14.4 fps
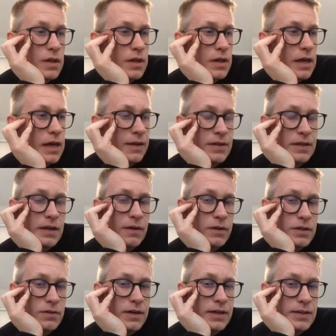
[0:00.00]
And I think that was
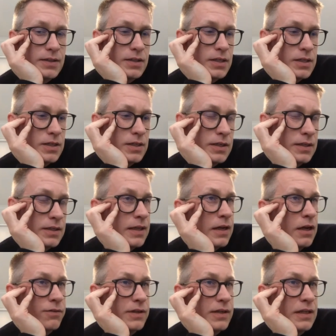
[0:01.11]
the right decision. And then
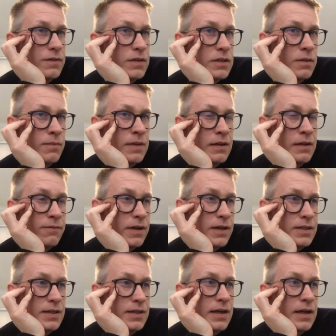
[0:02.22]
after that, we saw many
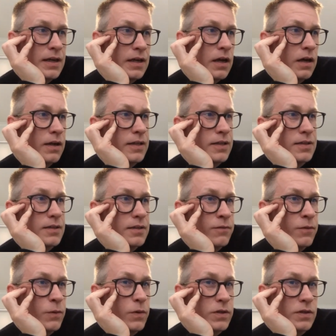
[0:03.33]
funds saying, let's
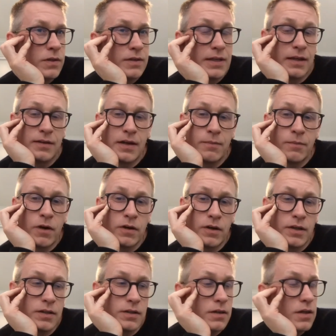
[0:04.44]
focus on the secondary
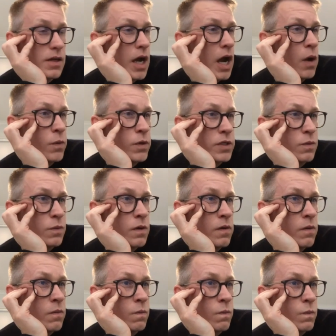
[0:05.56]
market, which
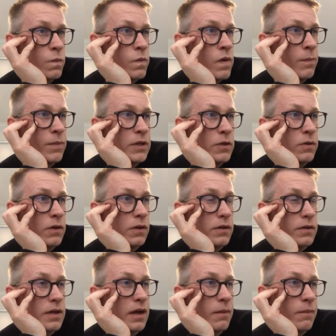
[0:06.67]
we have been doing all the
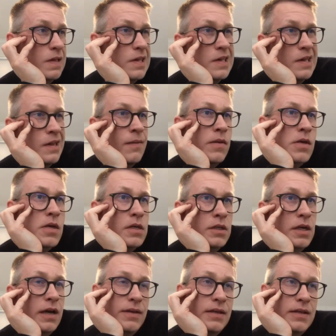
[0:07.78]
time. So
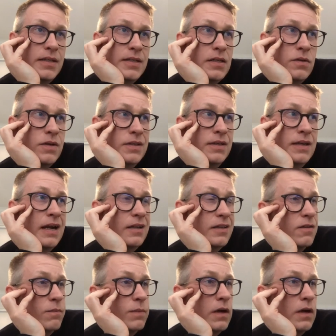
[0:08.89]
I think that's an interesting
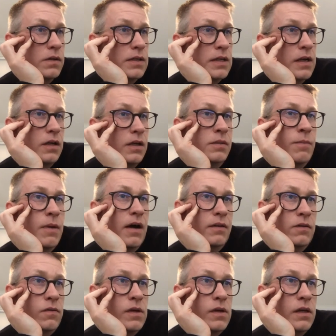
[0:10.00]
narrative, because in last
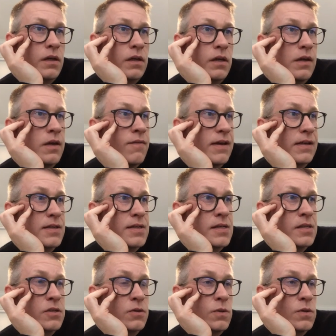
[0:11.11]
month we invested in
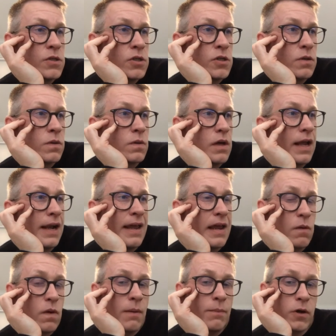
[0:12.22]
2 new layer
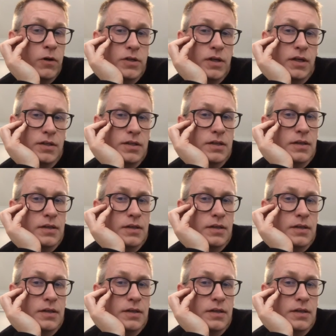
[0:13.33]
1 projects,